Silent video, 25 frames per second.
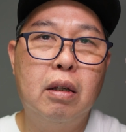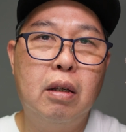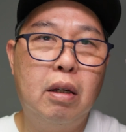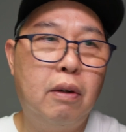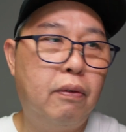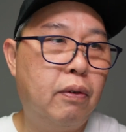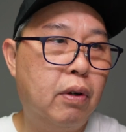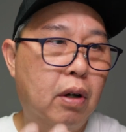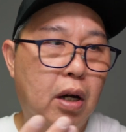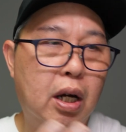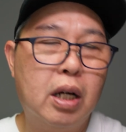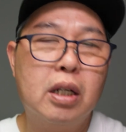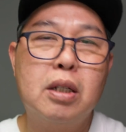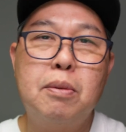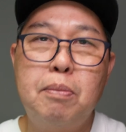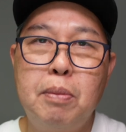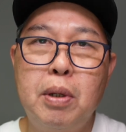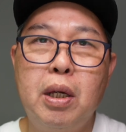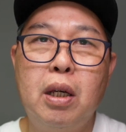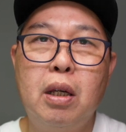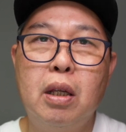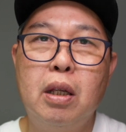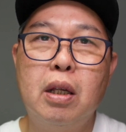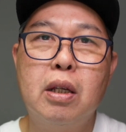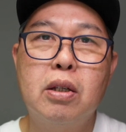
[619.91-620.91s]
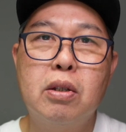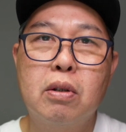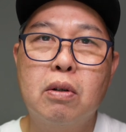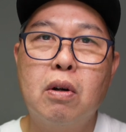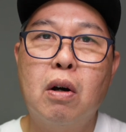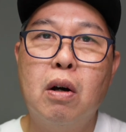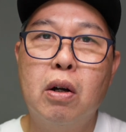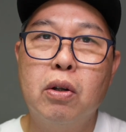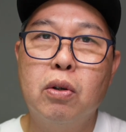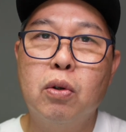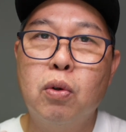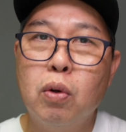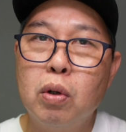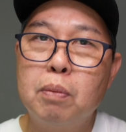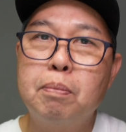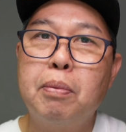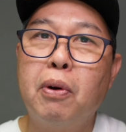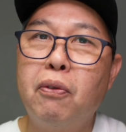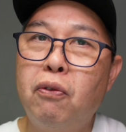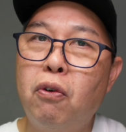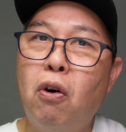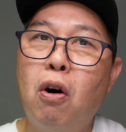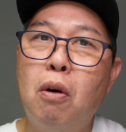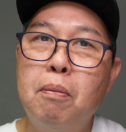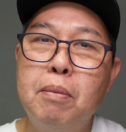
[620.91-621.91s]
If you ask me, it's got good
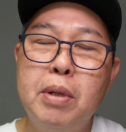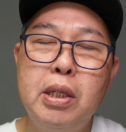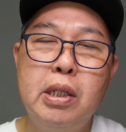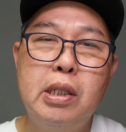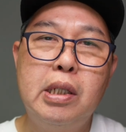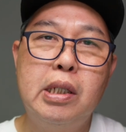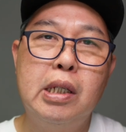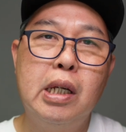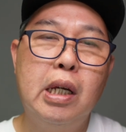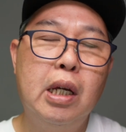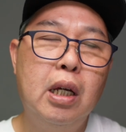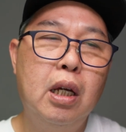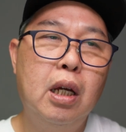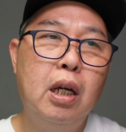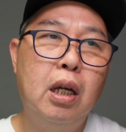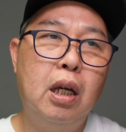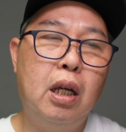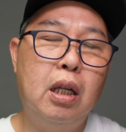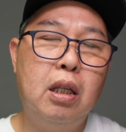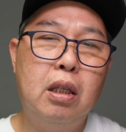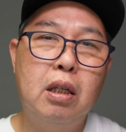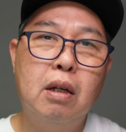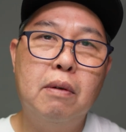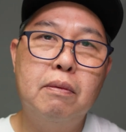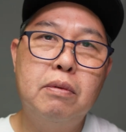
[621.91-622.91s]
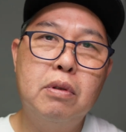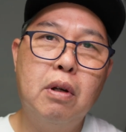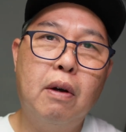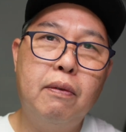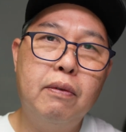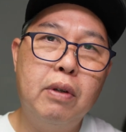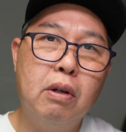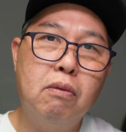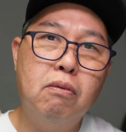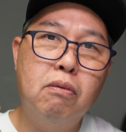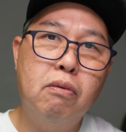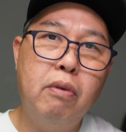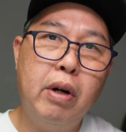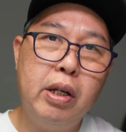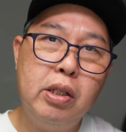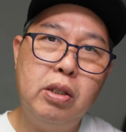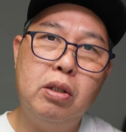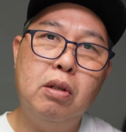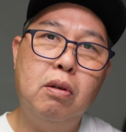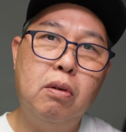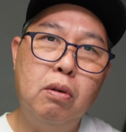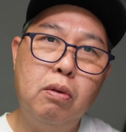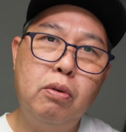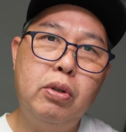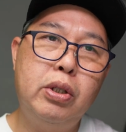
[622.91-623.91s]
performance in terms of the
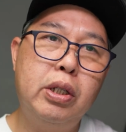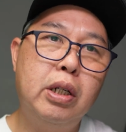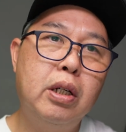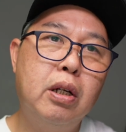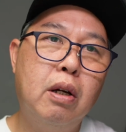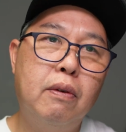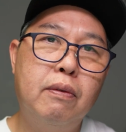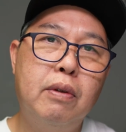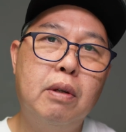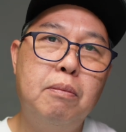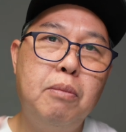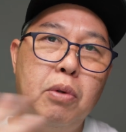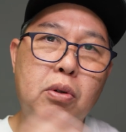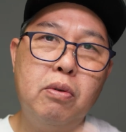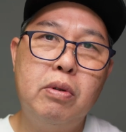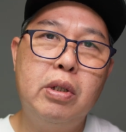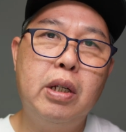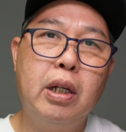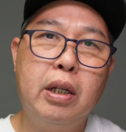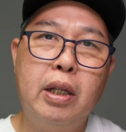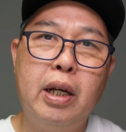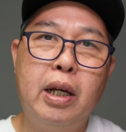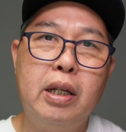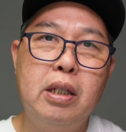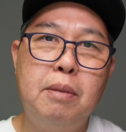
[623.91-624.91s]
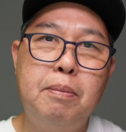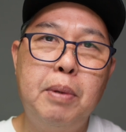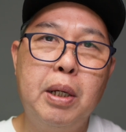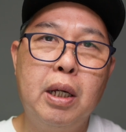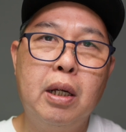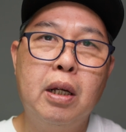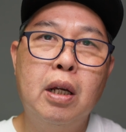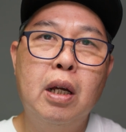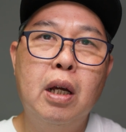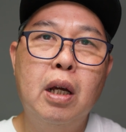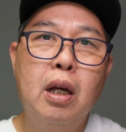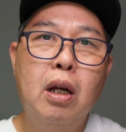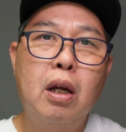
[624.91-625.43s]
resolution of the music that is being